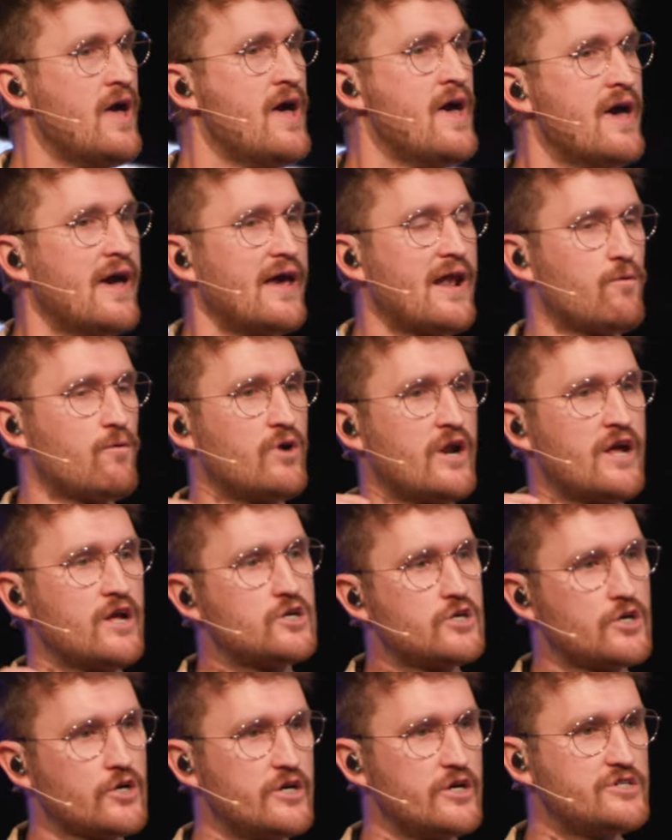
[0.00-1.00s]
And I want to
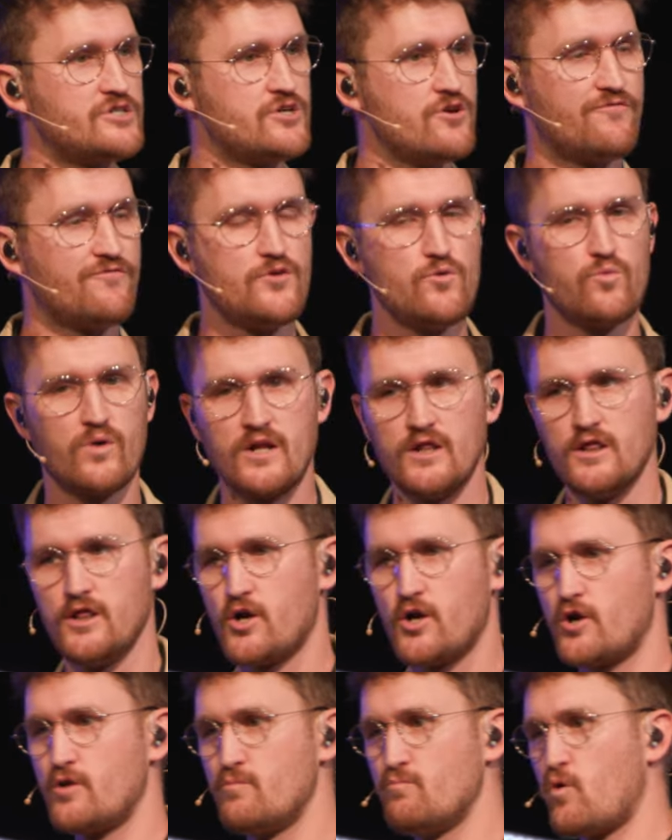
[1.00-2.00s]
encourage you, if you want to
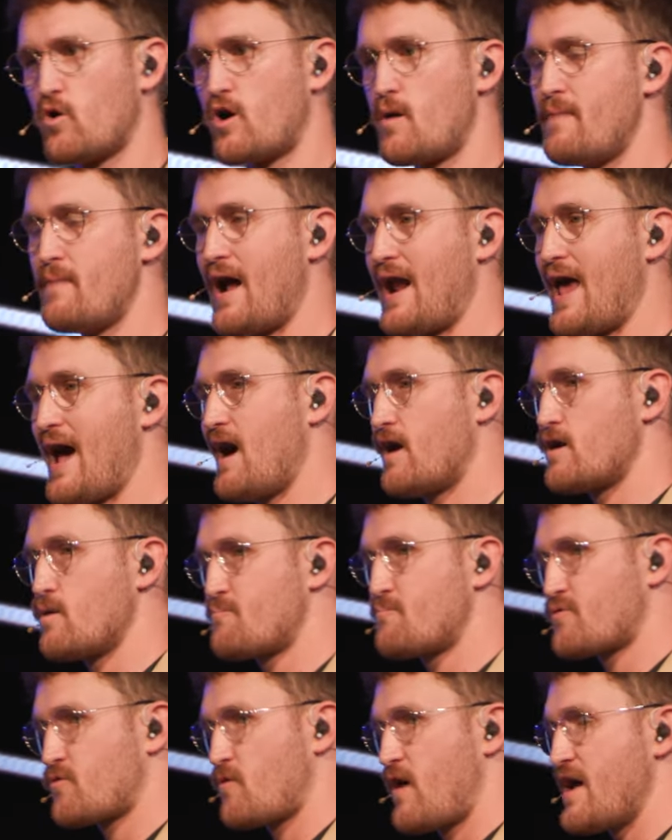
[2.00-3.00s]
learn more about how to
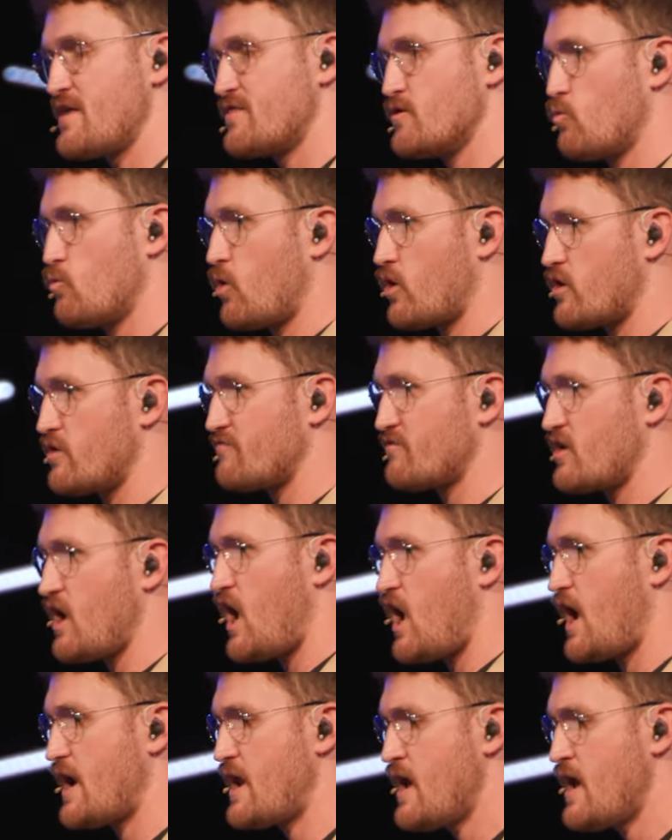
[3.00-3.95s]
pray the Word of God,